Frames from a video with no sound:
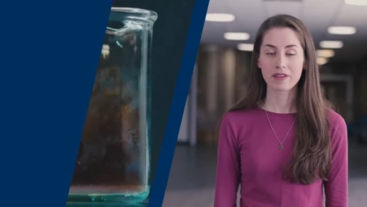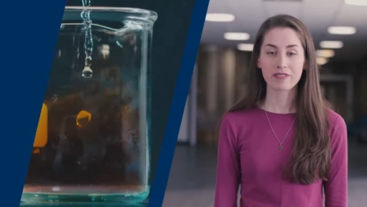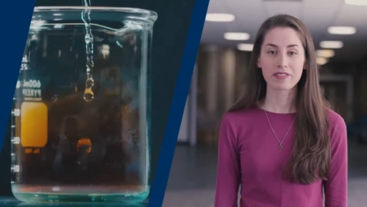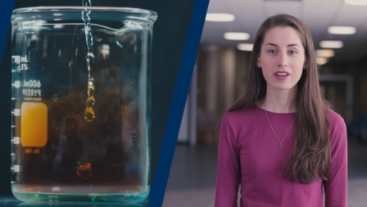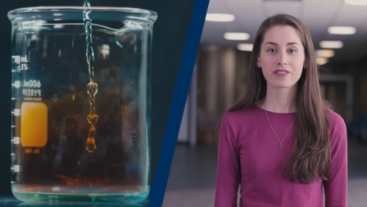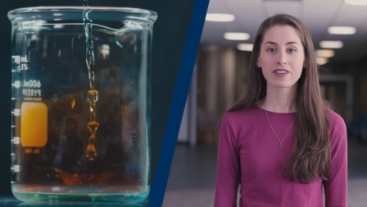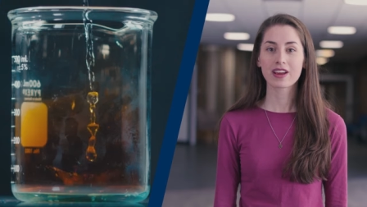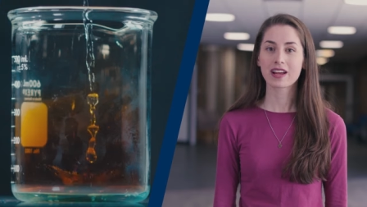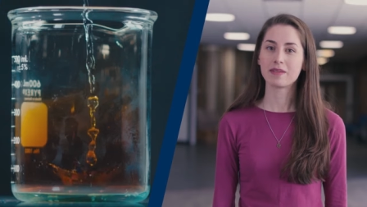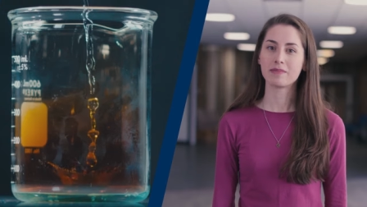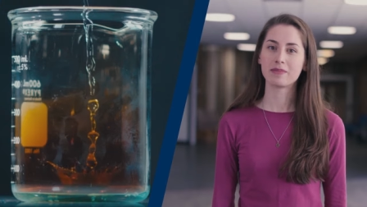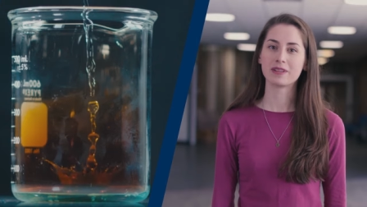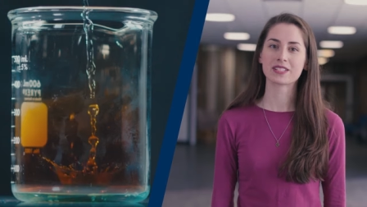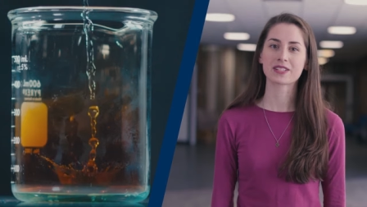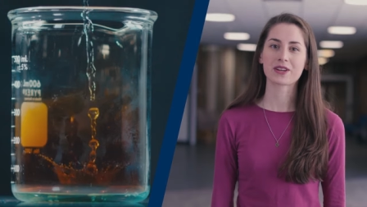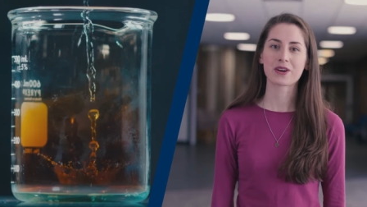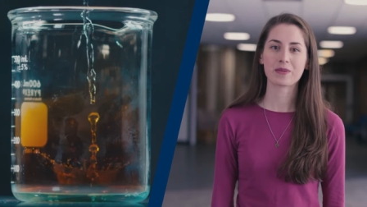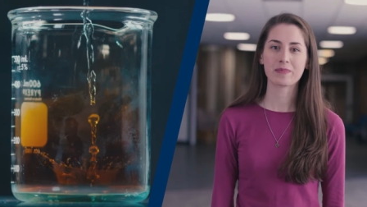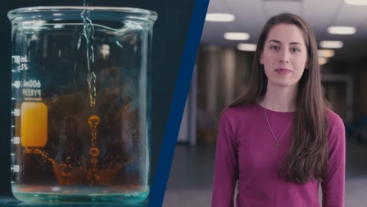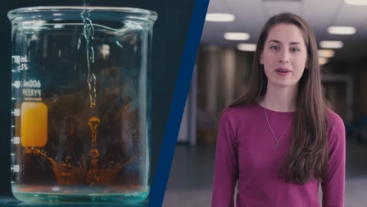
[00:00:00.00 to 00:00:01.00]
My favourite element's
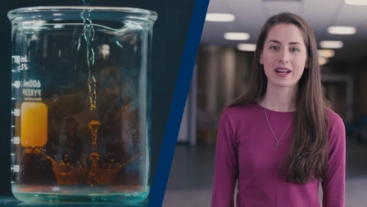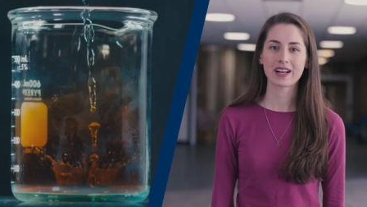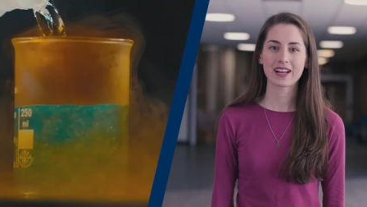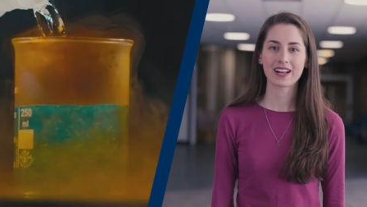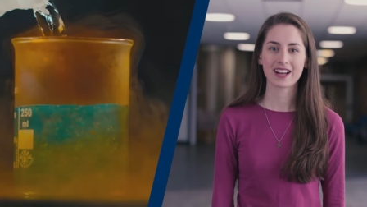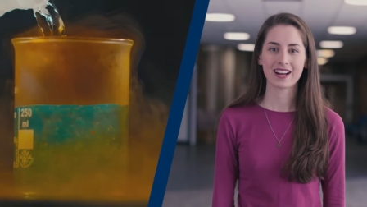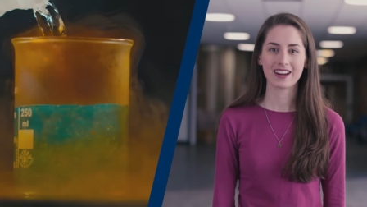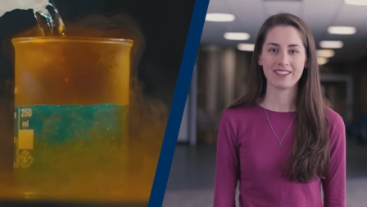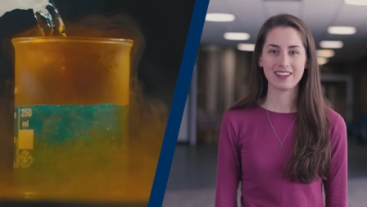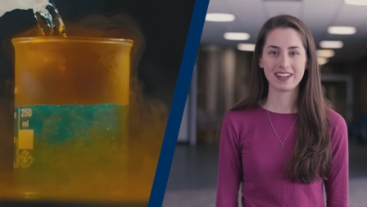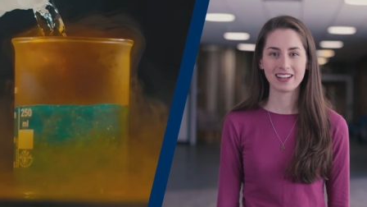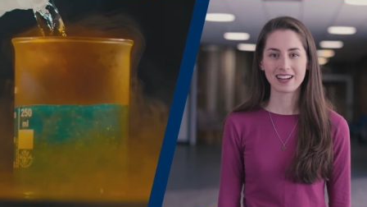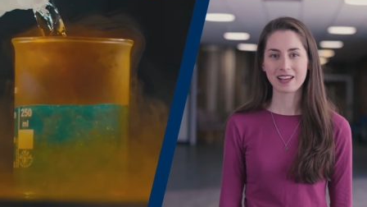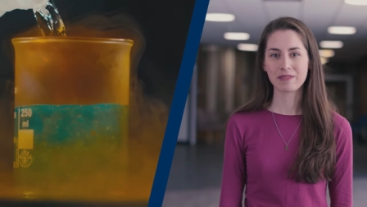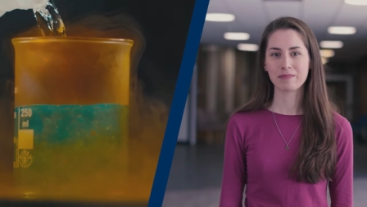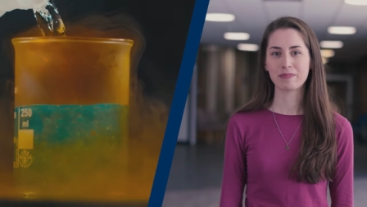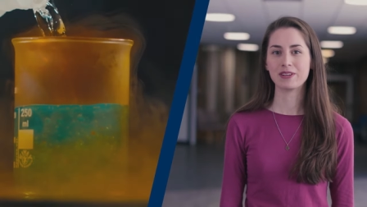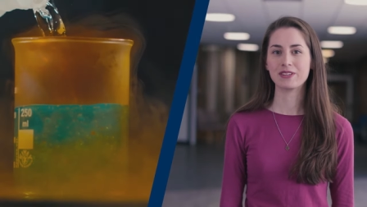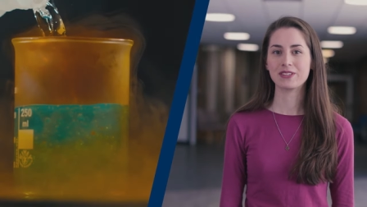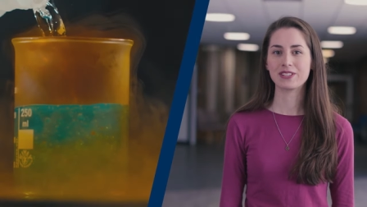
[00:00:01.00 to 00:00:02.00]
copper. I really
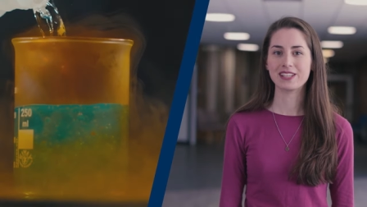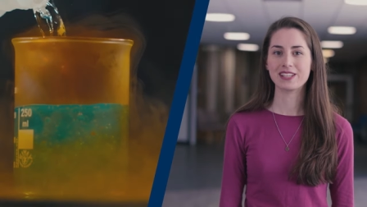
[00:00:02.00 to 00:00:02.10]
like blue